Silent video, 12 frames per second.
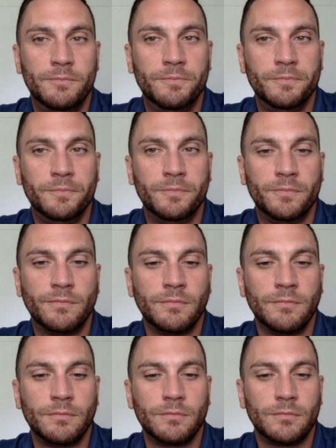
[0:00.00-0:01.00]

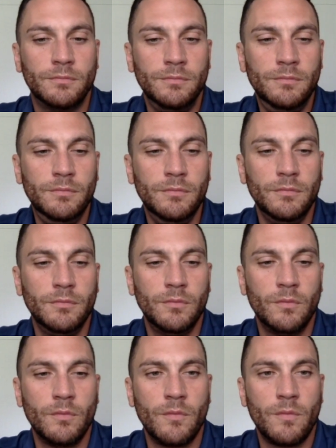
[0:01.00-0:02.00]

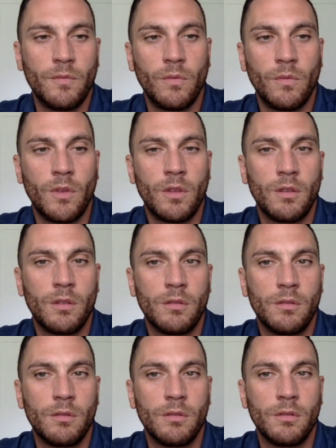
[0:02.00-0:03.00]

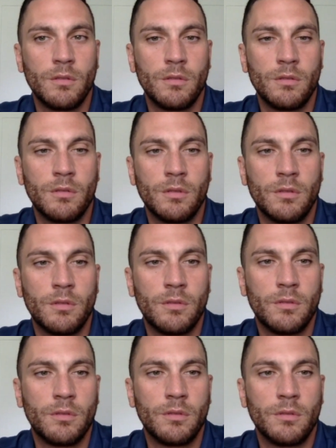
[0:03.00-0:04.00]

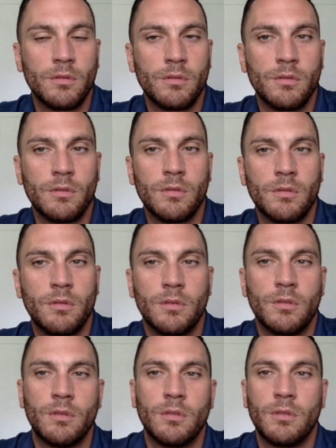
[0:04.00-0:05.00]

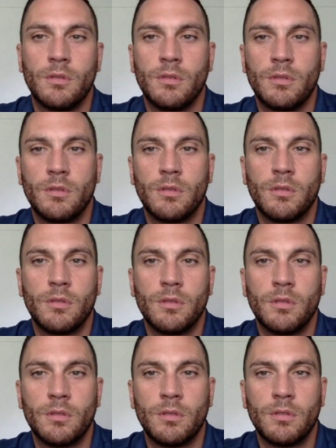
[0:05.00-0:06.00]

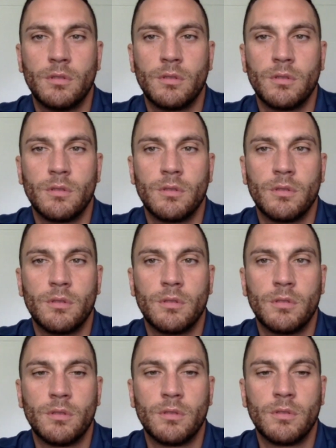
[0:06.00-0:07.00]

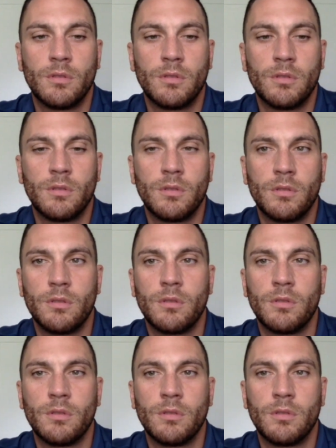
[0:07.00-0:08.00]
This person isn't speaking.